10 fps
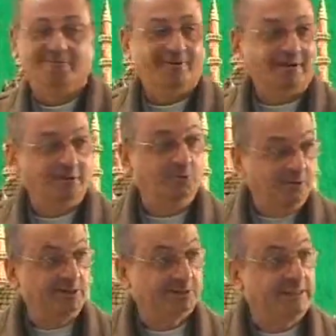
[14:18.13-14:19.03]
You will
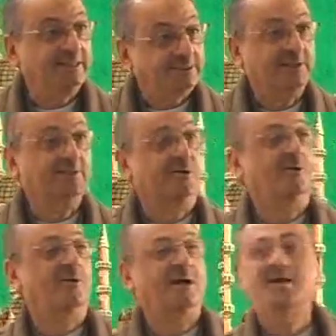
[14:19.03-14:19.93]
see this in the
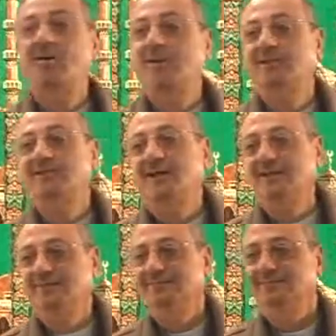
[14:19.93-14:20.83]
Quran all the time.